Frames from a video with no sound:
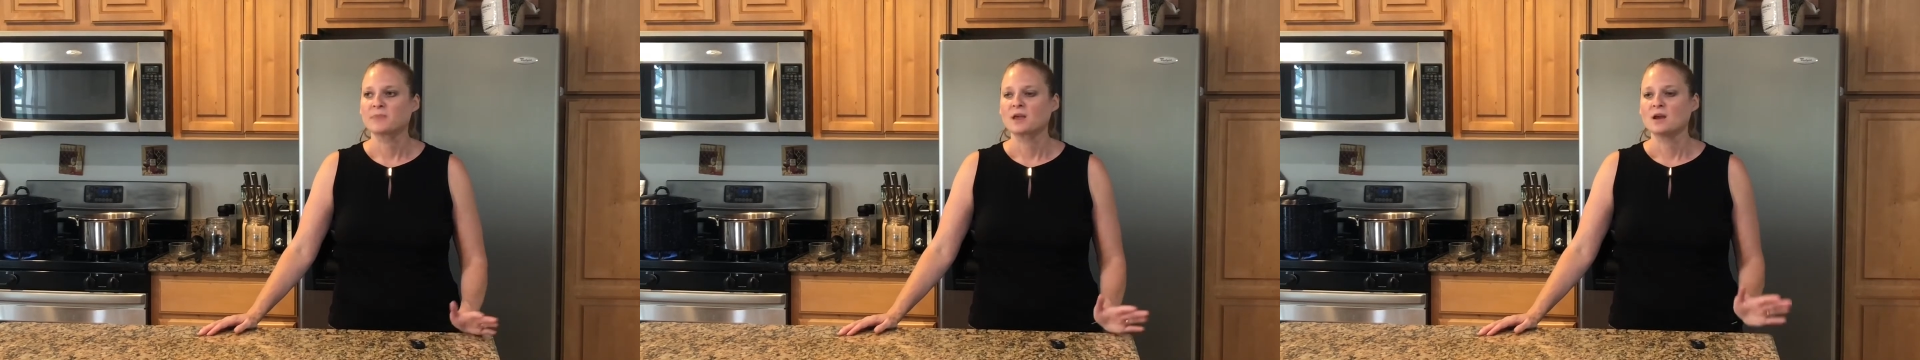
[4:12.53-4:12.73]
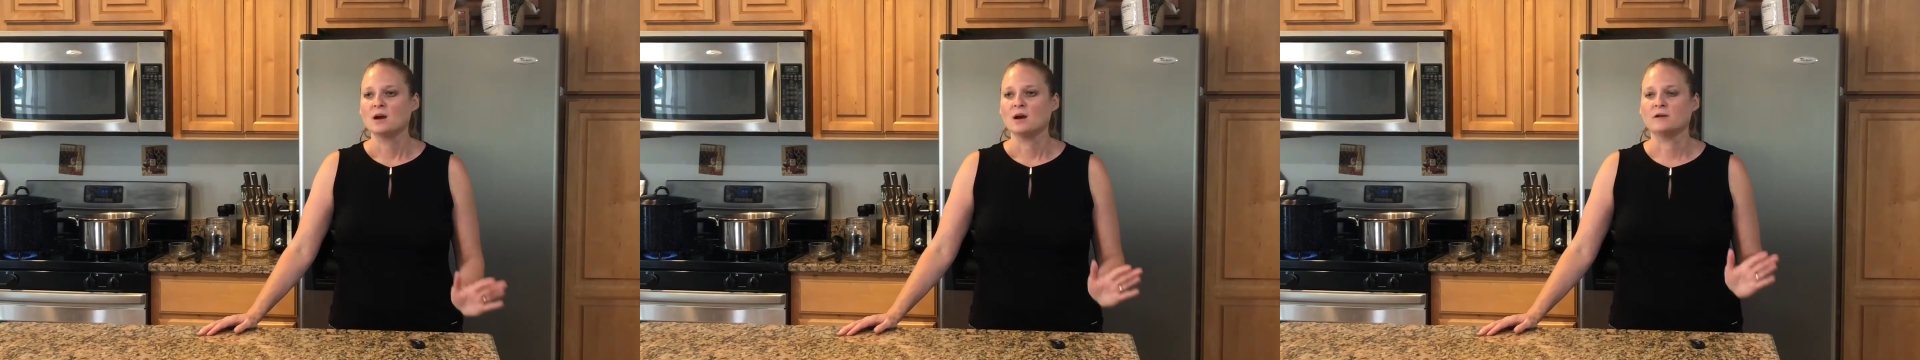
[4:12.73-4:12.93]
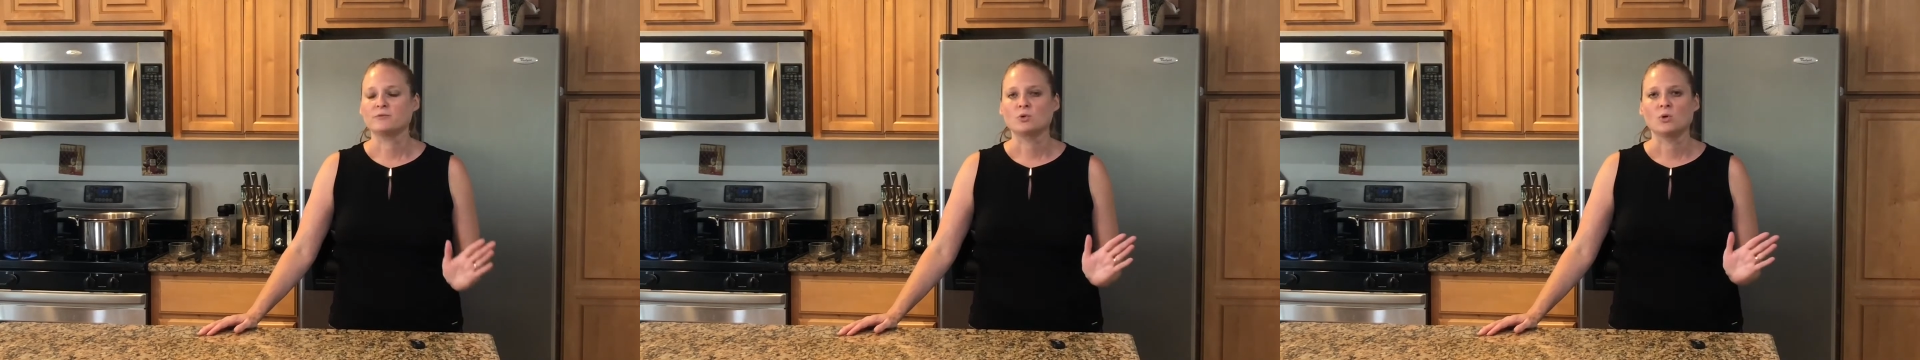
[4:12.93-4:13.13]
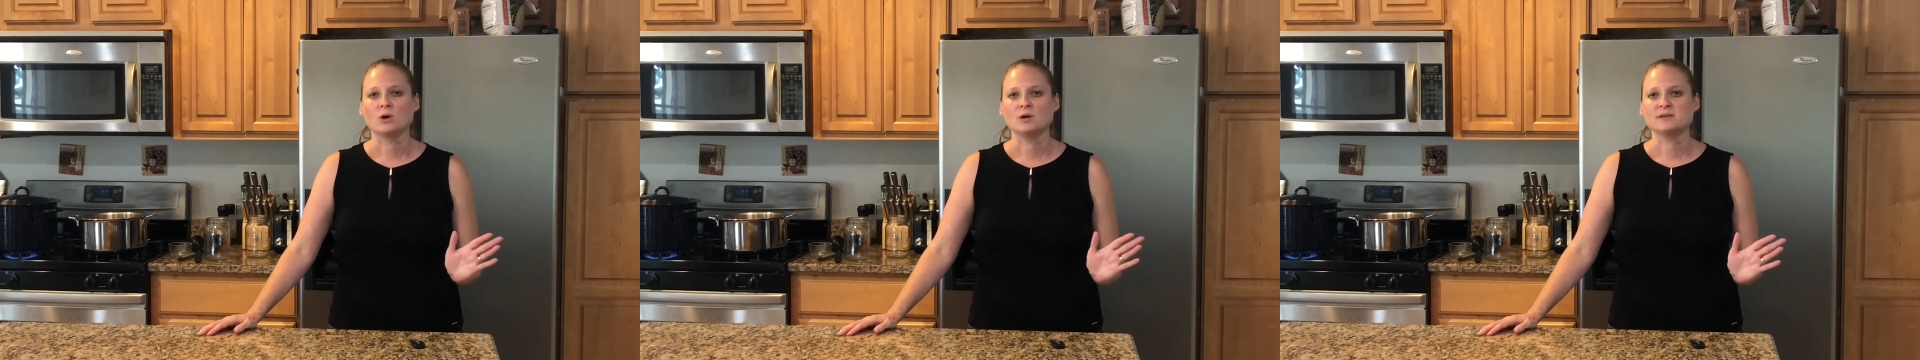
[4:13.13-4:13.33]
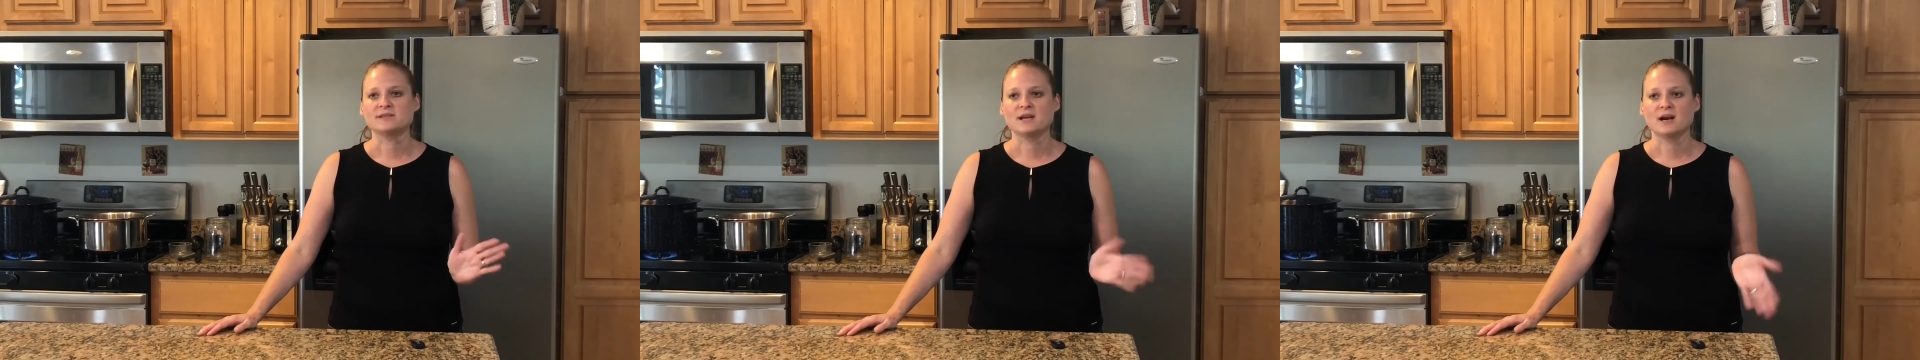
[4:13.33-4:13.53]
Of course,
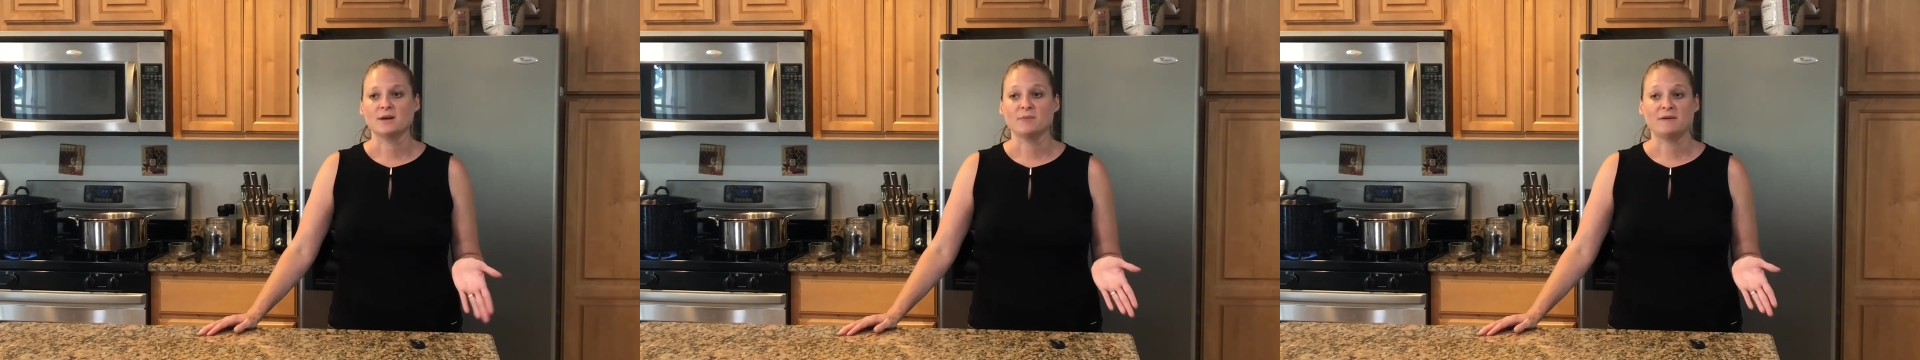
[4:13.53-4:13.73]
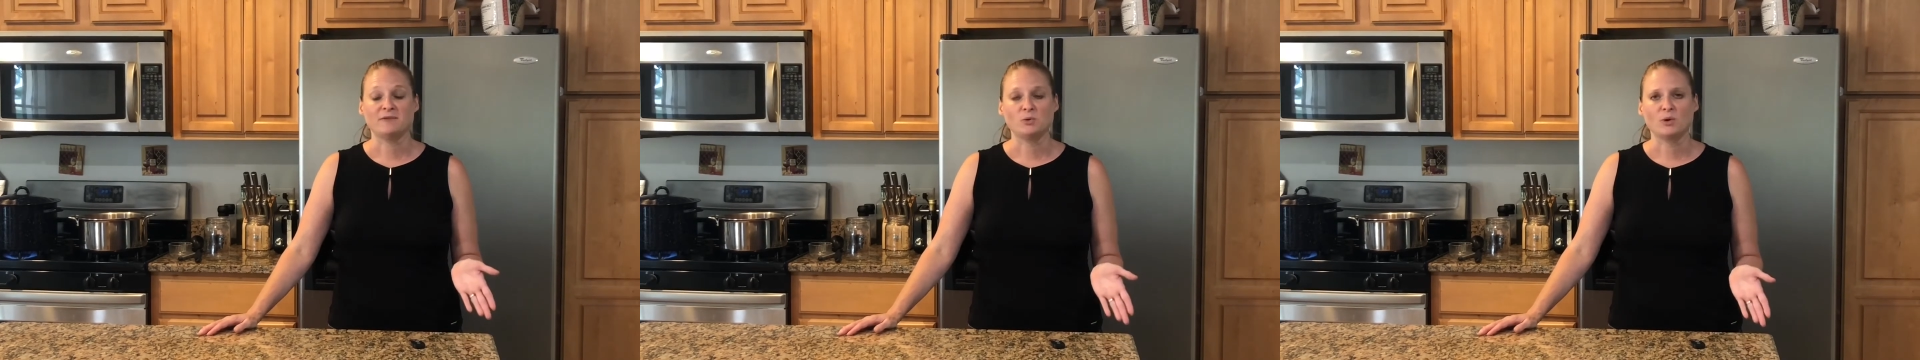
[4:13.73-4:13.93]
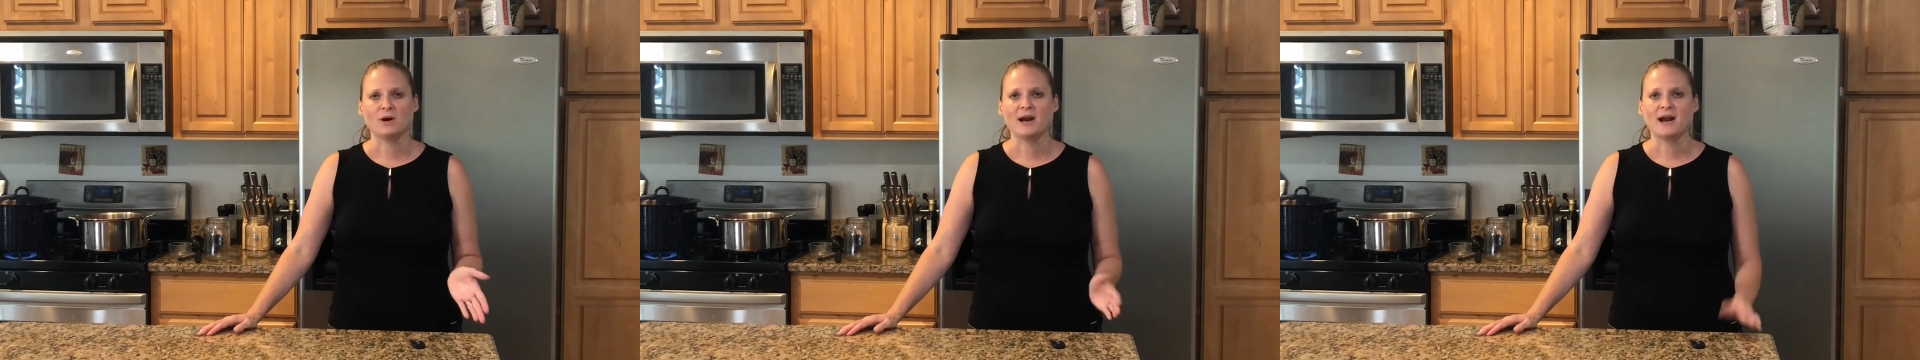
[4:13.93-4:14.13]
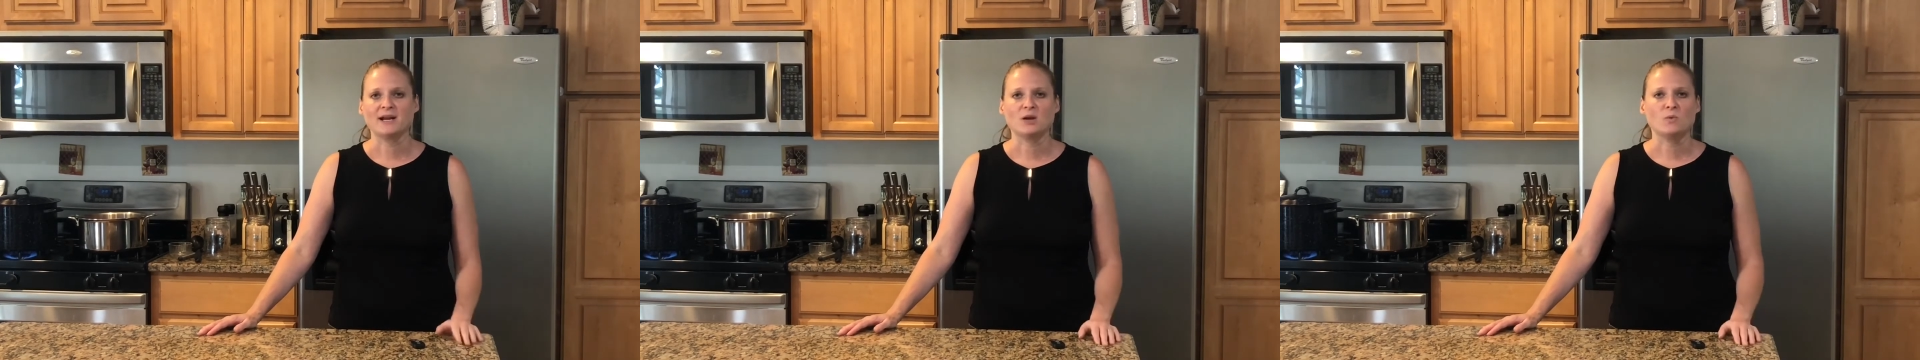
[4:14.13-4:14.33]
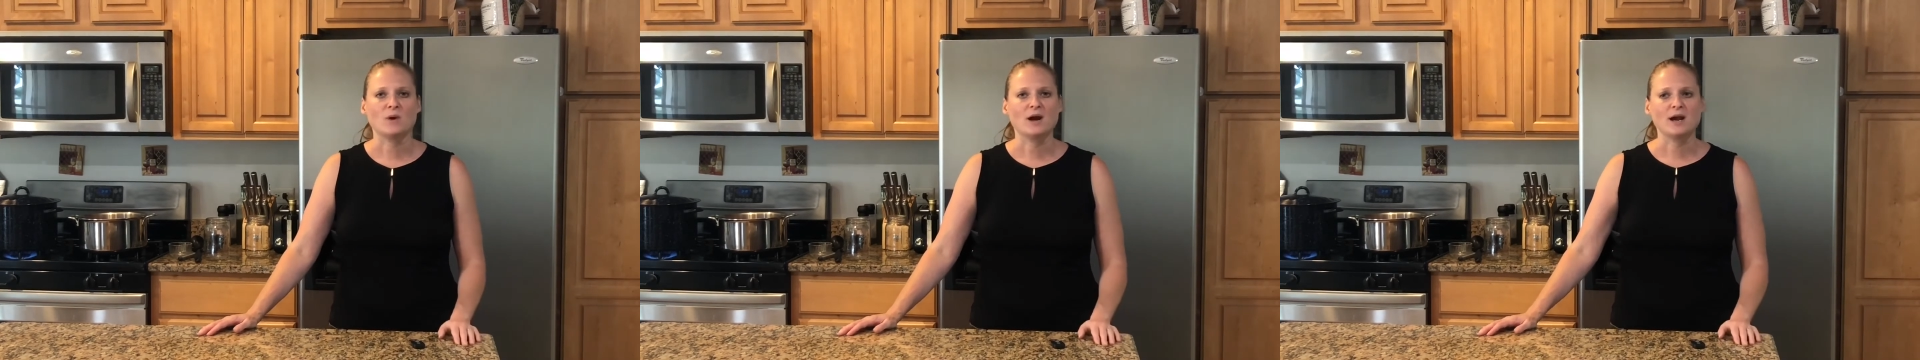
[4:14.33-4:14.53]
if you are adding
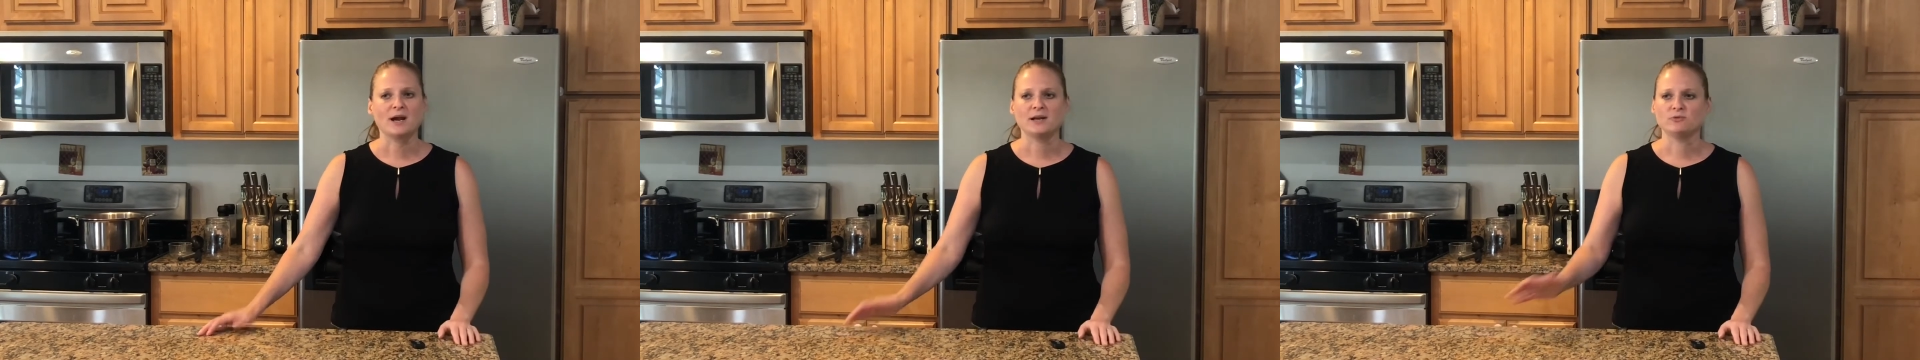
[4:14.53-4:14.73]
wine,